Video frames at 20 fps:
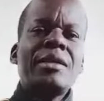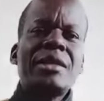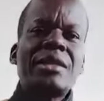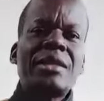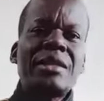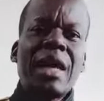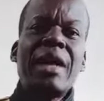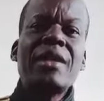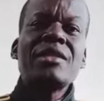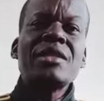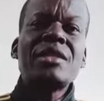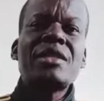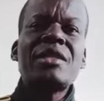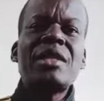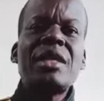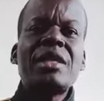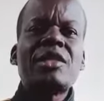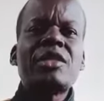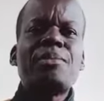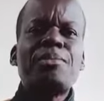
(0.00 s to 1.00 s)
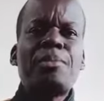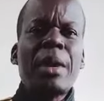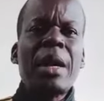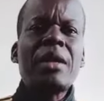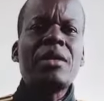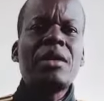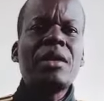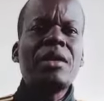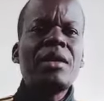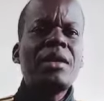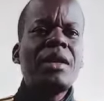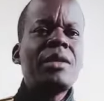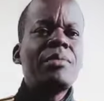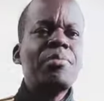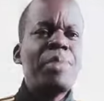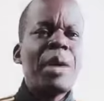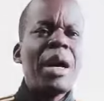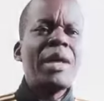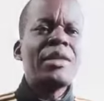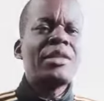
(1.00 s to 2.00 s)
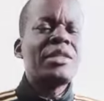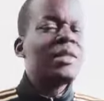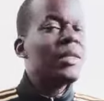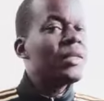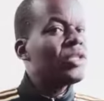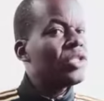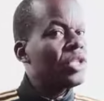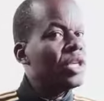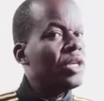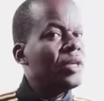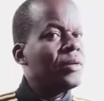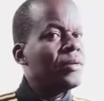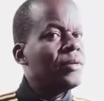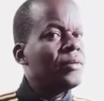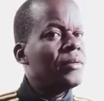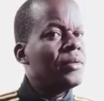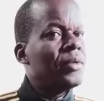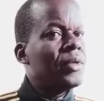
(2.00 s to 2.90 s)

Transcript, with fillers: Suns that sparkle and birds that sing,